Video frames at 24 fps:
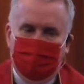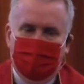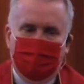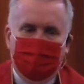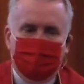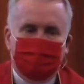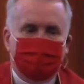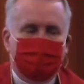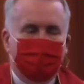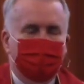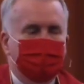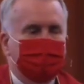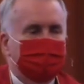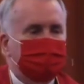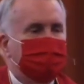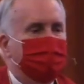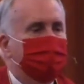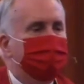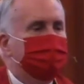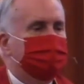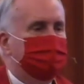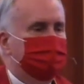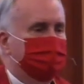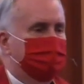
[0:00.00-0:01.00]
So,
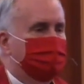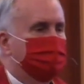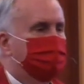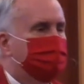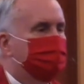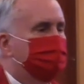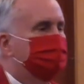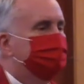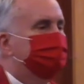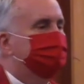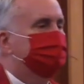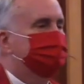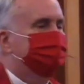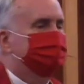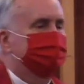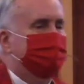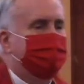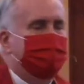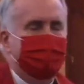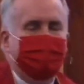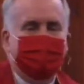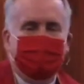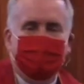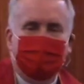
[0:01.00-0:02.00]
beloved,
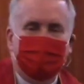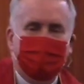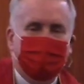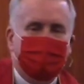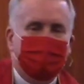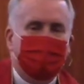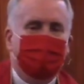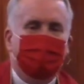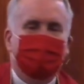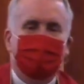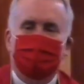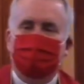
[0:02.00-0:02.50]
what I want